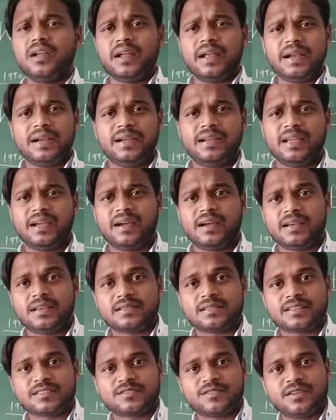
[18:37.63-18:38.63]
India
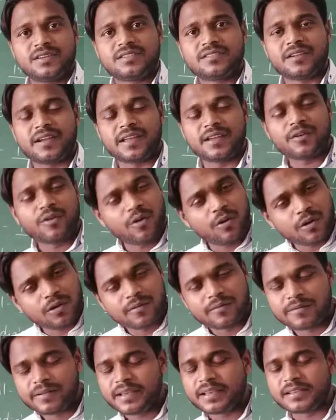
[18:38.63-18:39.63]
is actually trying
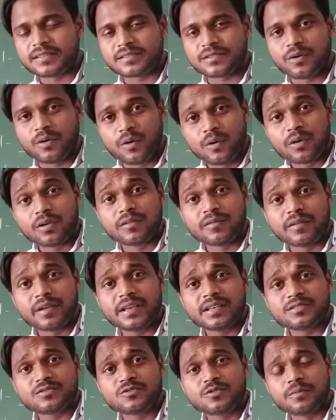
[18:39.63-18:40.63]

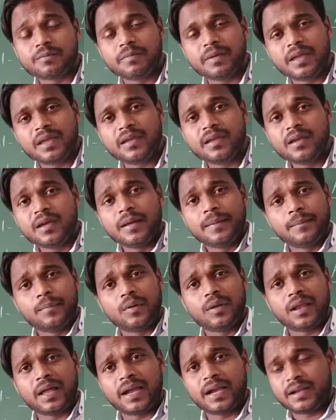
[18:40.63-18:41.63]
always to be
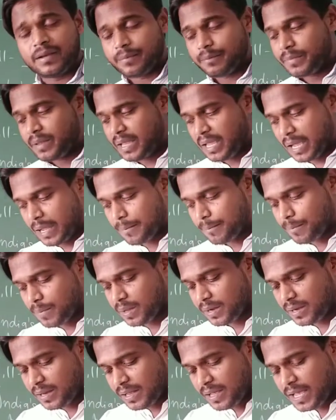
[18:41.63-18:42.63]
polite, be
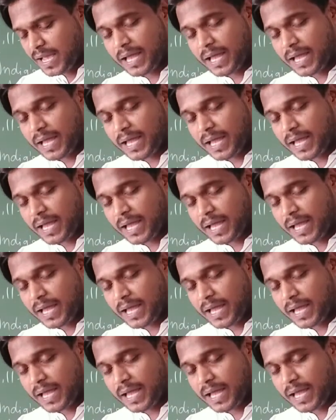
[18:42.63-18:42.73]
humble,